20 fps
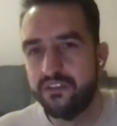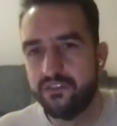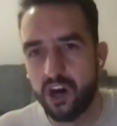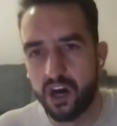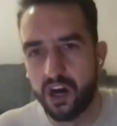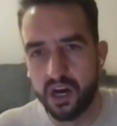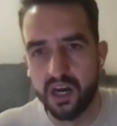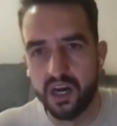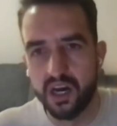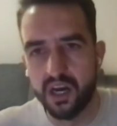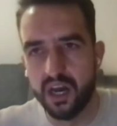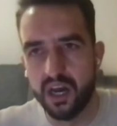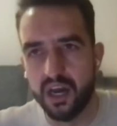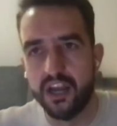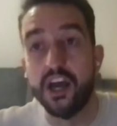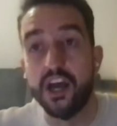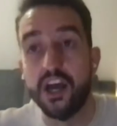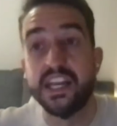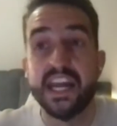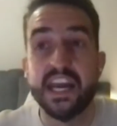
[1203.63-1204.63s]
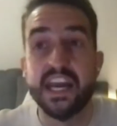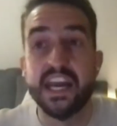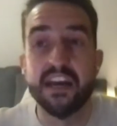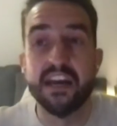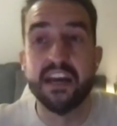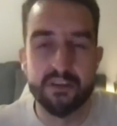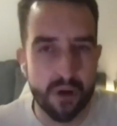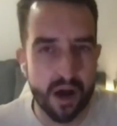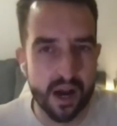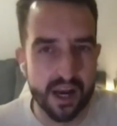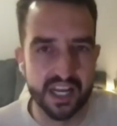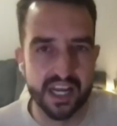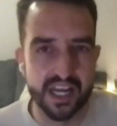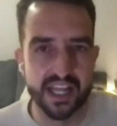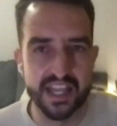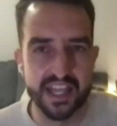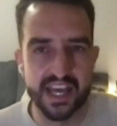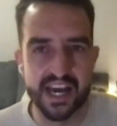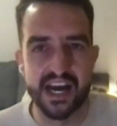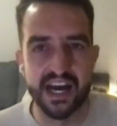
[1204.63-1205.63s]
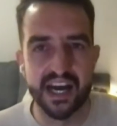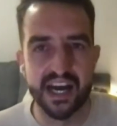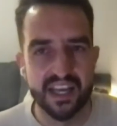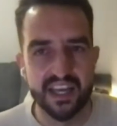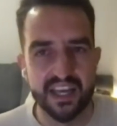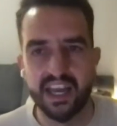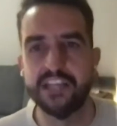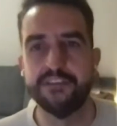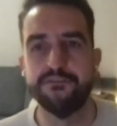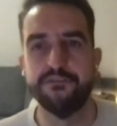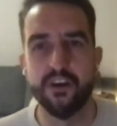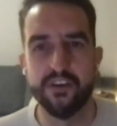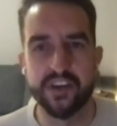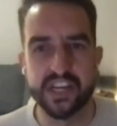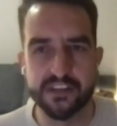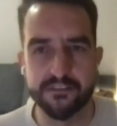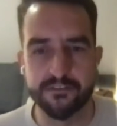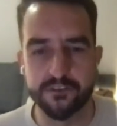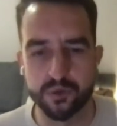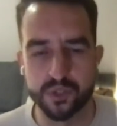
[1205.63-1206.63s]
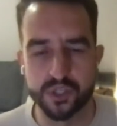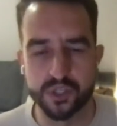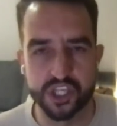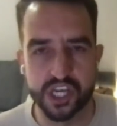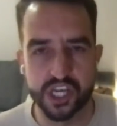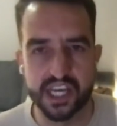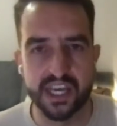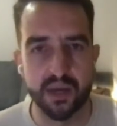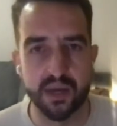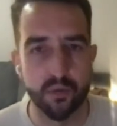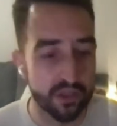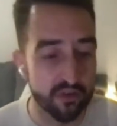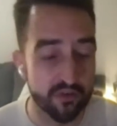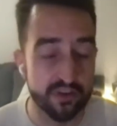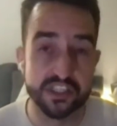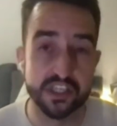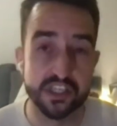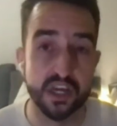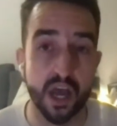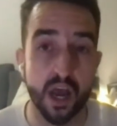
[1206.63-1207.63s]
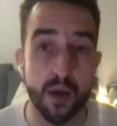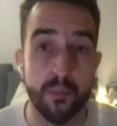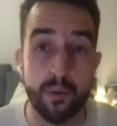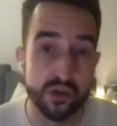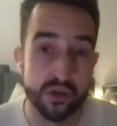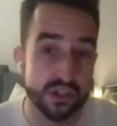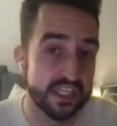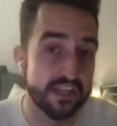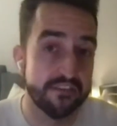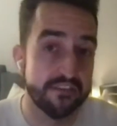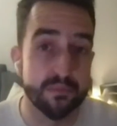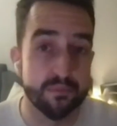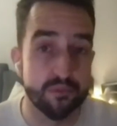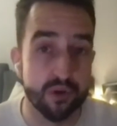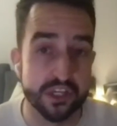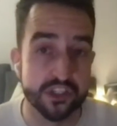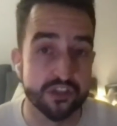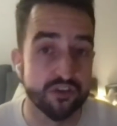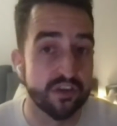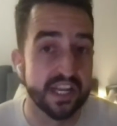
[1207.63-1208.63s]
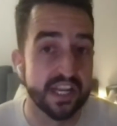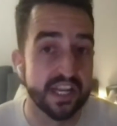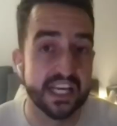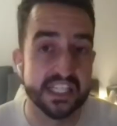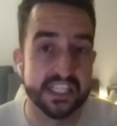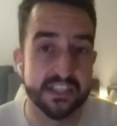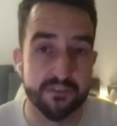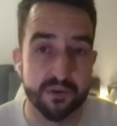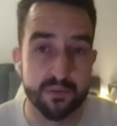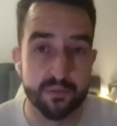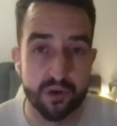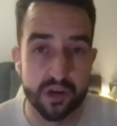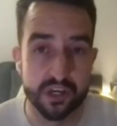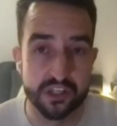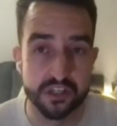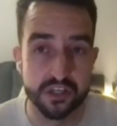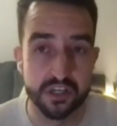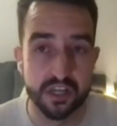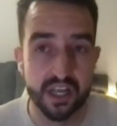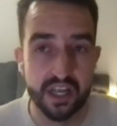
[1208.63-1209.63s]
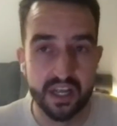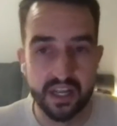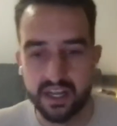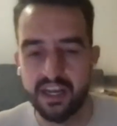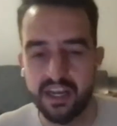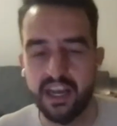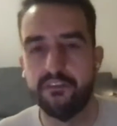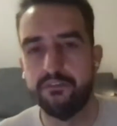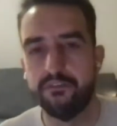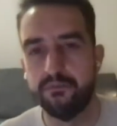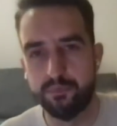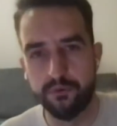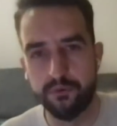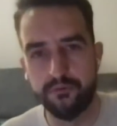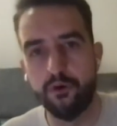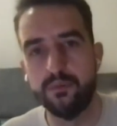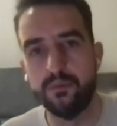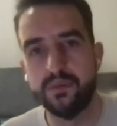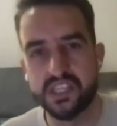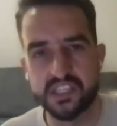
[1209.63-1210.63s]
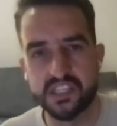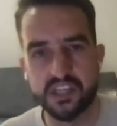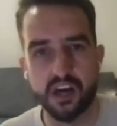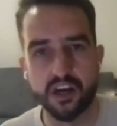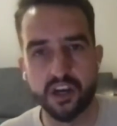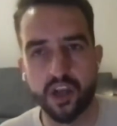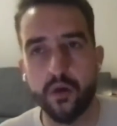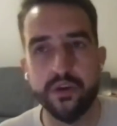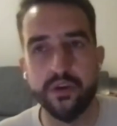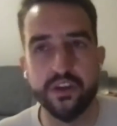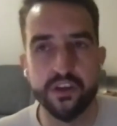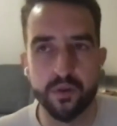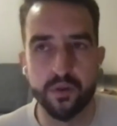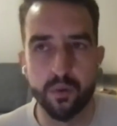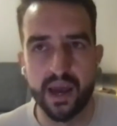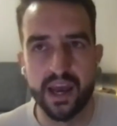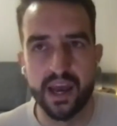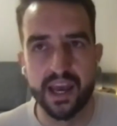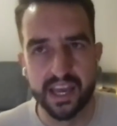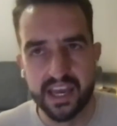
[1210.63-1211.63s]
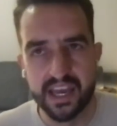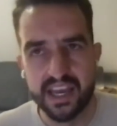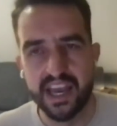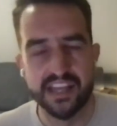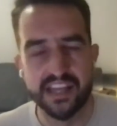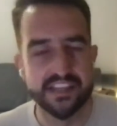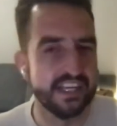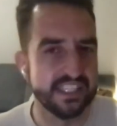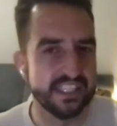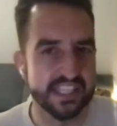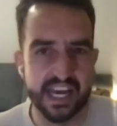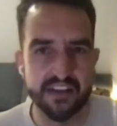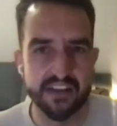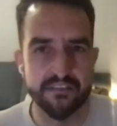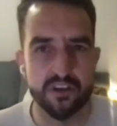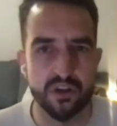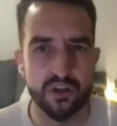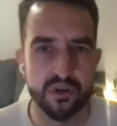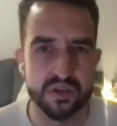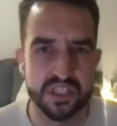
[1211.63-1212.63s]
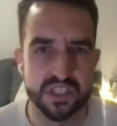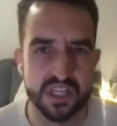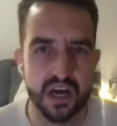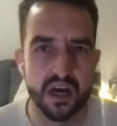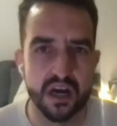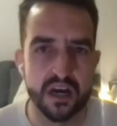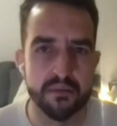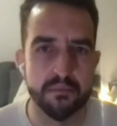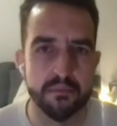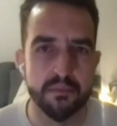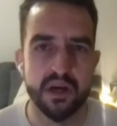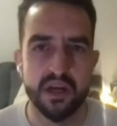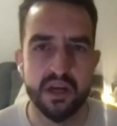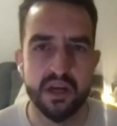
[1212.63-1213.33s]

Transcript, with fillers: you've got an idea in mind like that, it's very difficult to shake it, whether it's a positive impression or a negative impression. If performances start going the other way, it takes a hell of a long time